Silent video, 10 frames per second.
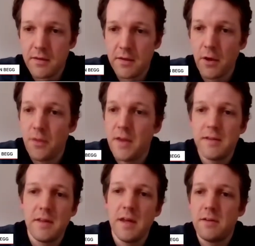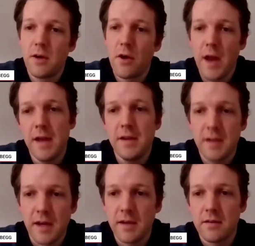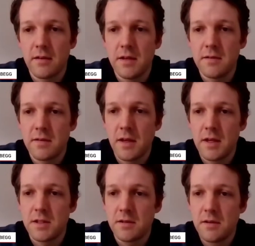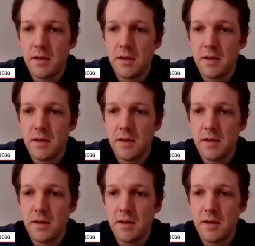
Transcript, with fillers: You know, there's no end date in the legislation.